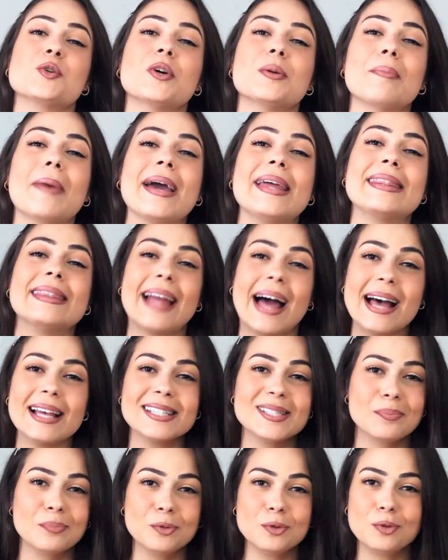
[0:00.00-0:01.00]
in my
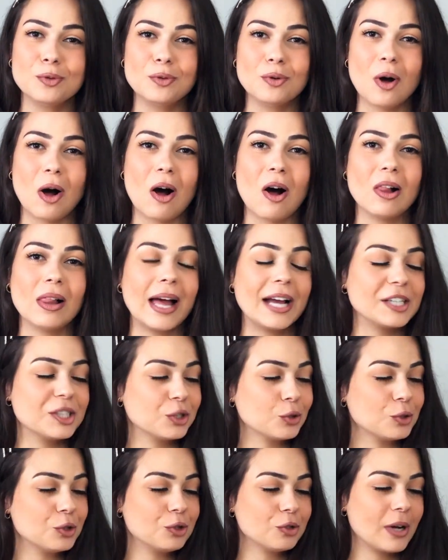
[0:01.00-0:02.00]
last Boohoo haul, I
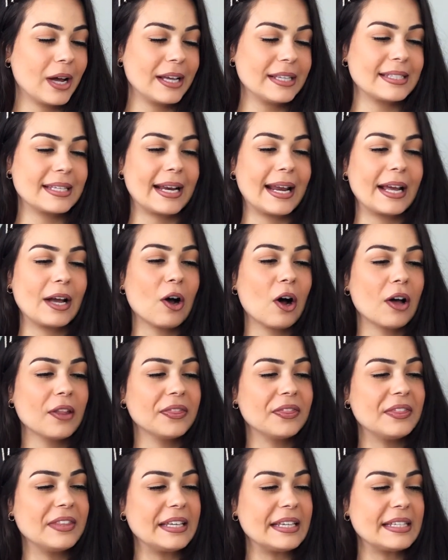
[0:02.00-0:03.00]
showed you guys that I
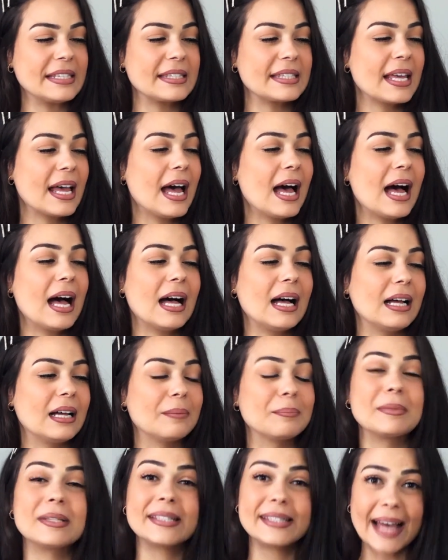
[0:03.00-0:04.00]
got these
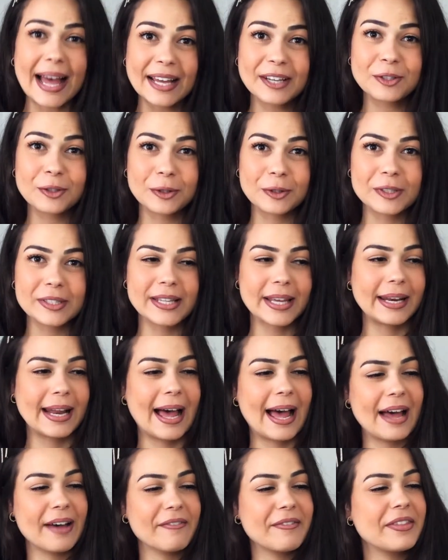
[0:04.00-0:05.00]
sandals that
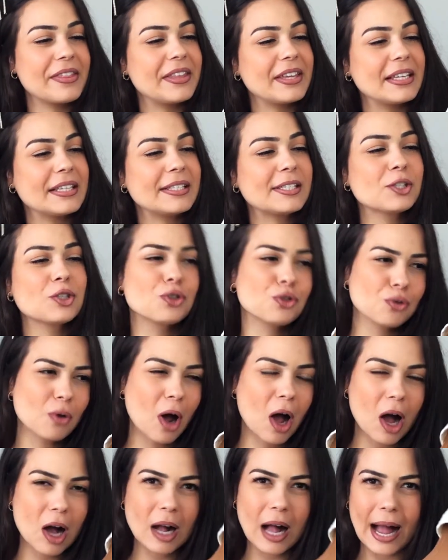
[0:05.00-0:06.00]
have this
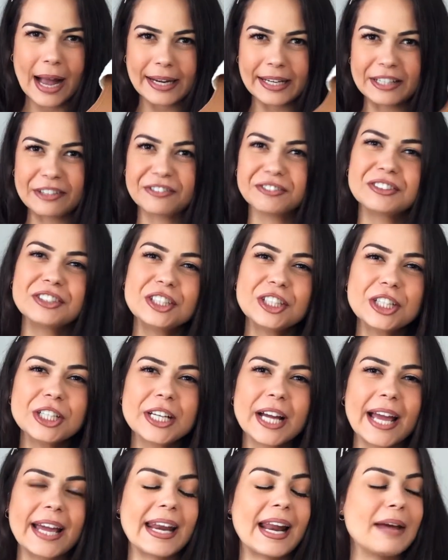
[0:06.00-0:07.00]
straw kind of
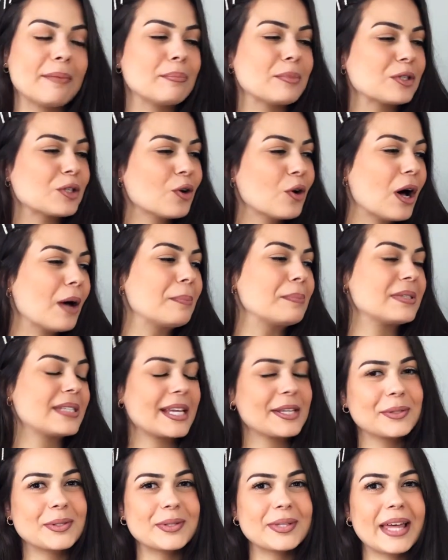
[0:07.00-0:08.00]
look, and I'm so
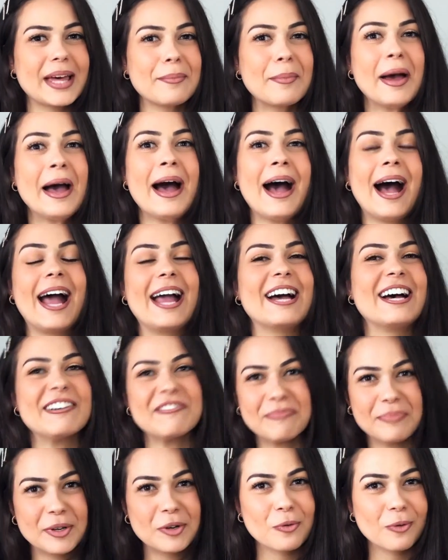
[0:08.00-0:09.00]
obsessed with them. I
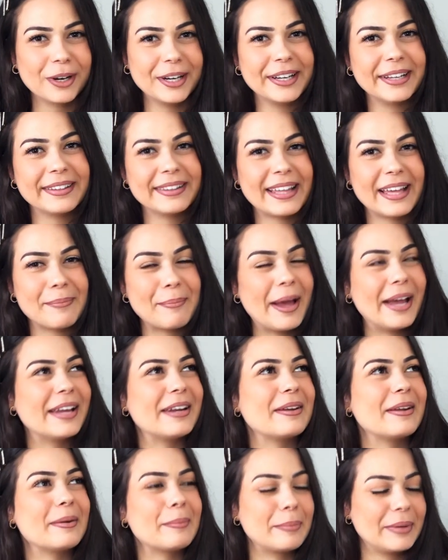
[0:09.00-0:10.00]
have been wearing them
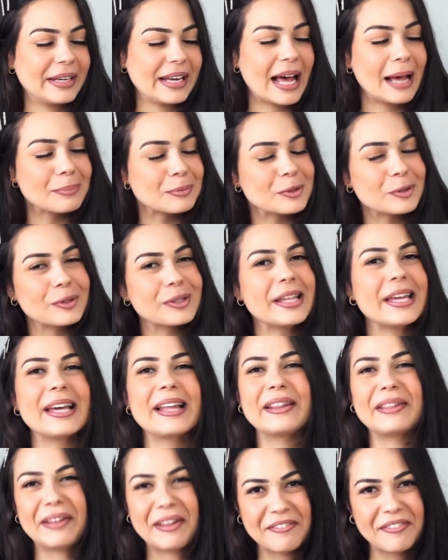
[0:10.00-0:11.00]
and been absolutely
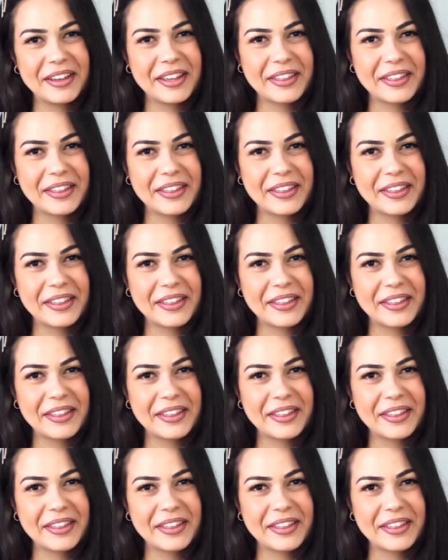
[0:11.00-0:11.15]
loving